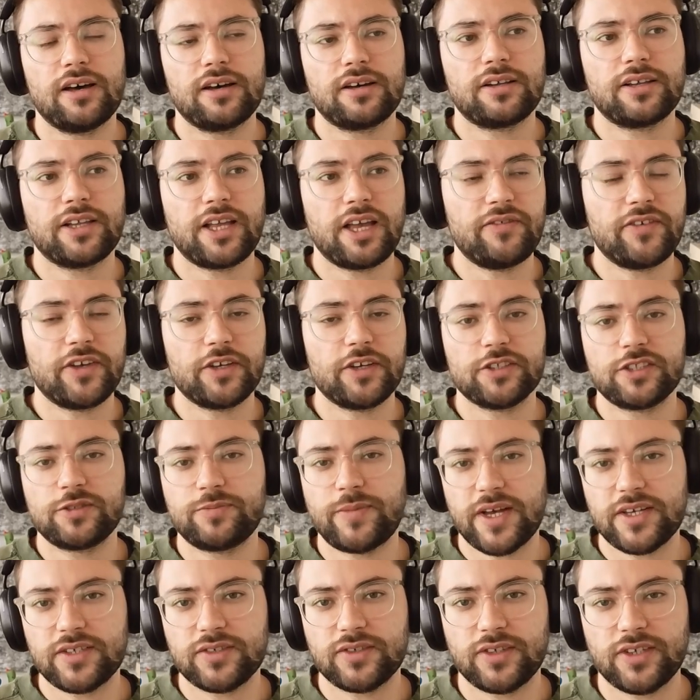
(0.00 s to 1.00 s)
Klaviyo
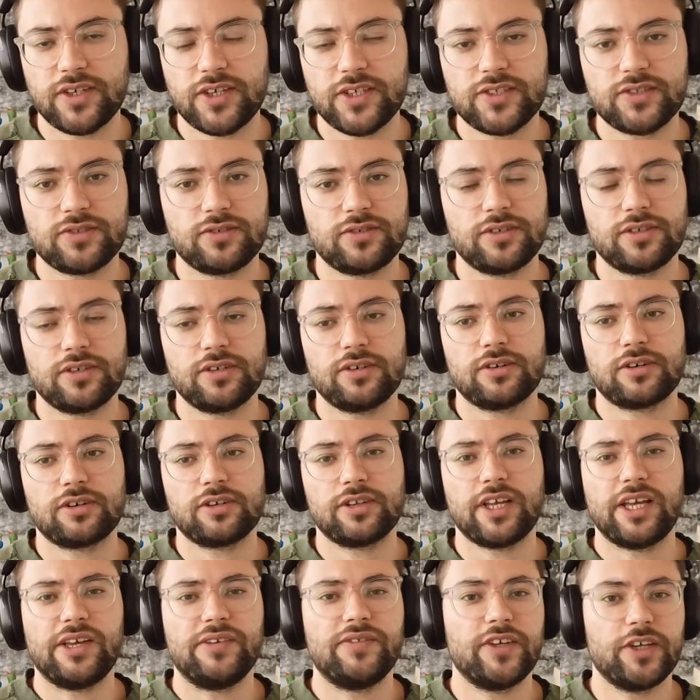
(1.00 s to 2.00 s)
specialists or
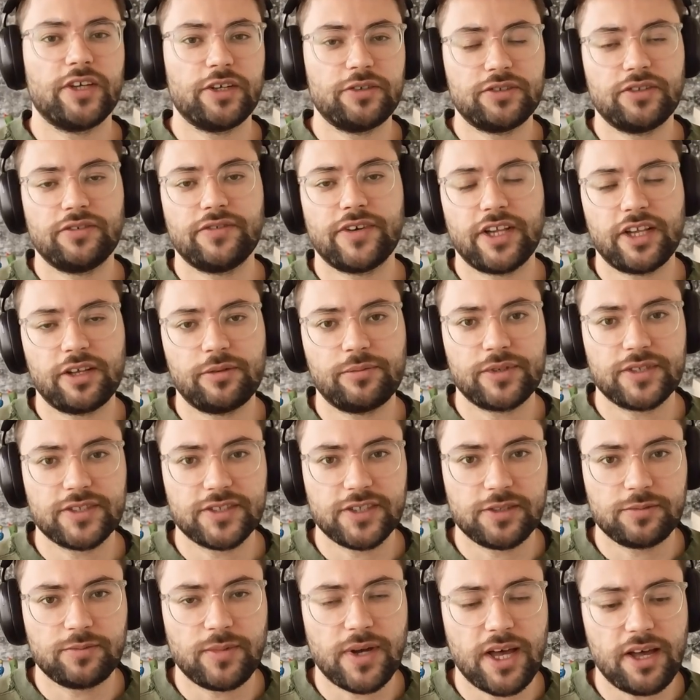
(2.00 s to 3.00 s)
Klaviyo developers
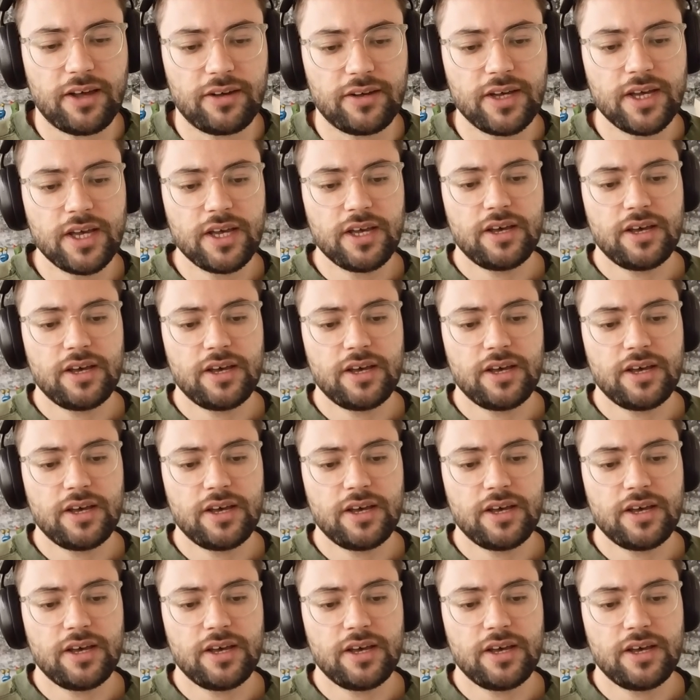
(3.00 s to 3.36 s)
as well.